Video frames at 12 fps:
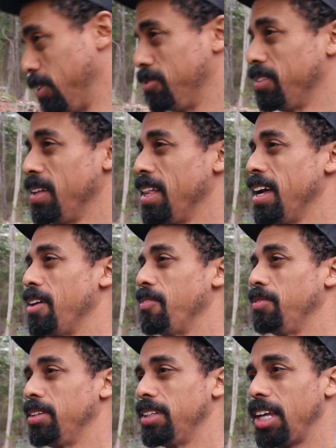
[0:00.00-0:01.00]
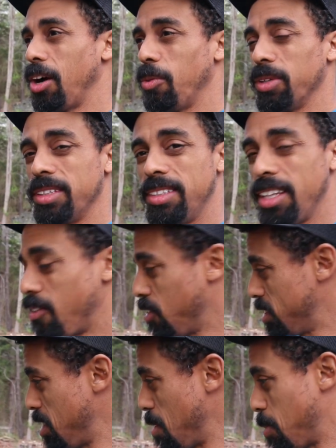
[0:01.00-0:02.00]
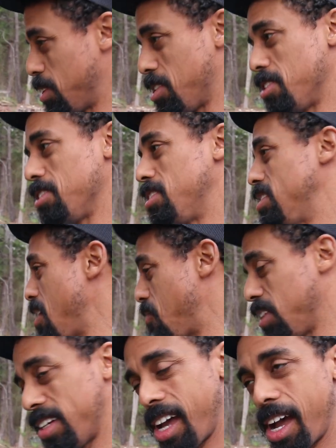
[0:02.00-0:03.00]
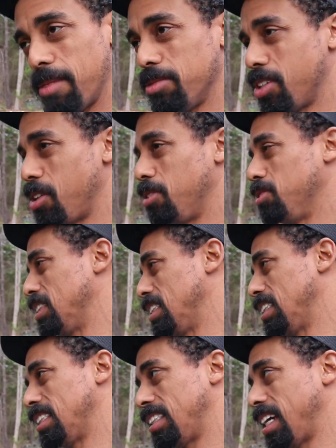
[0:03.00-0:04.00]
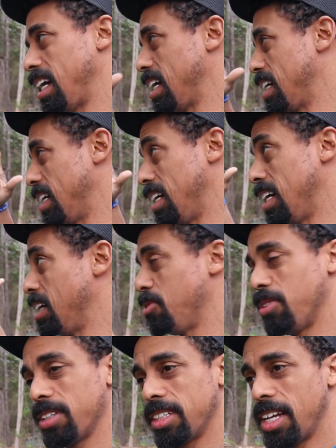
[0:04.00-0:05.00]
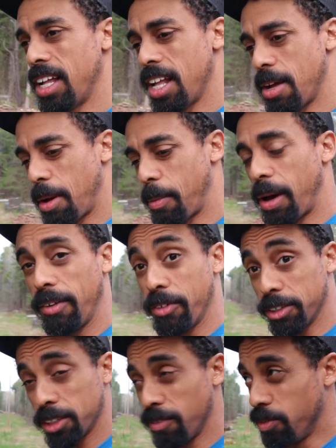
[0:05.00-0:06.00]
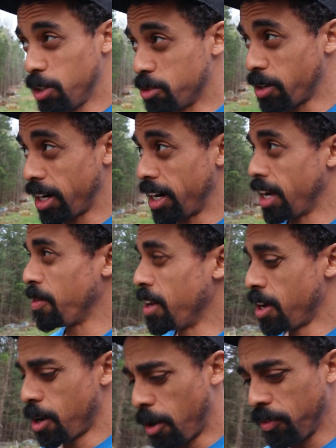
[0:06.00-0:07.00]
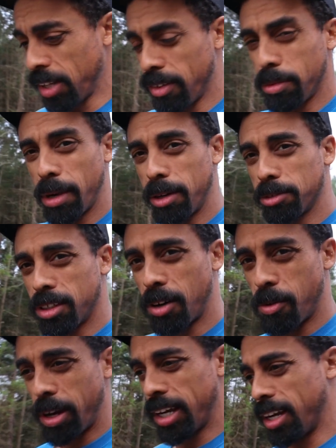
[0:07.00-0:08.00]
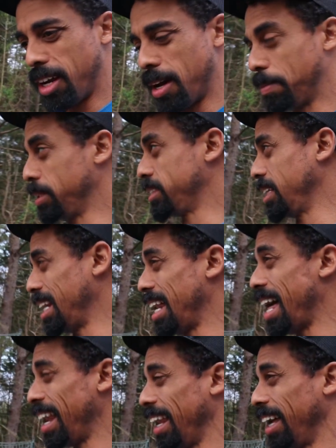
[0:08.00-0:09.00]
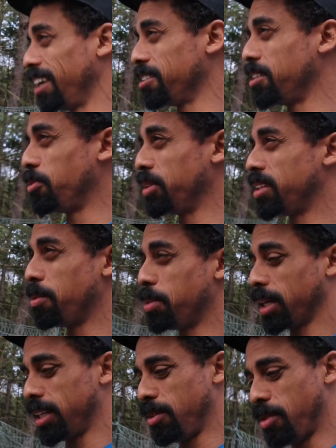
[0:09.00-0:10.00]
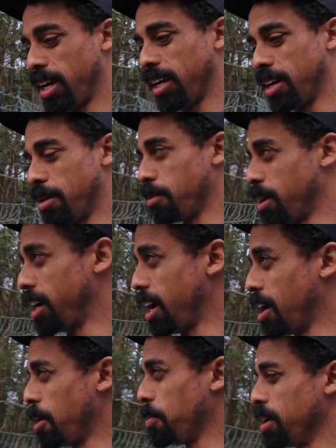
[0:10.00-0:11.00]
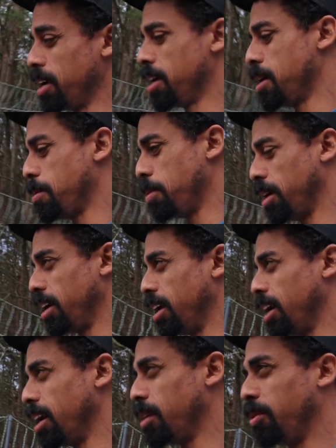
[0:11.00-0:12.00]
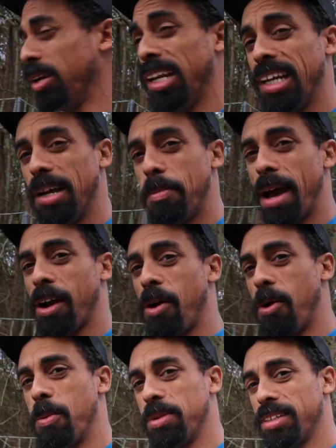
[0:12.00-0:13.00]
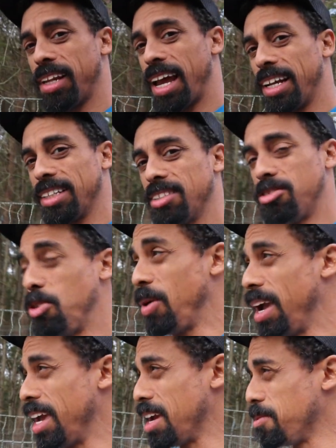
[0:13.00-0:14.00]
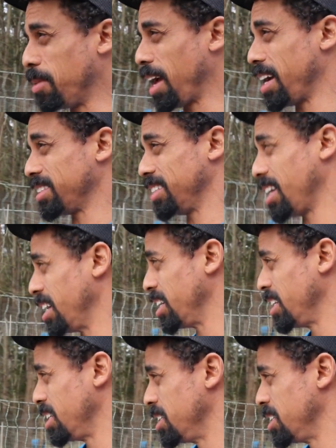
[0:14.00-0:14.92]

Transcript: We've dealt with different temperatures, different time zones, and it's like, God, my body feels confused right now. Hopefully everybody will start waking up. It's a lot later than we typically wake up right now, but we didn't get back home until like 2 a.m. last night.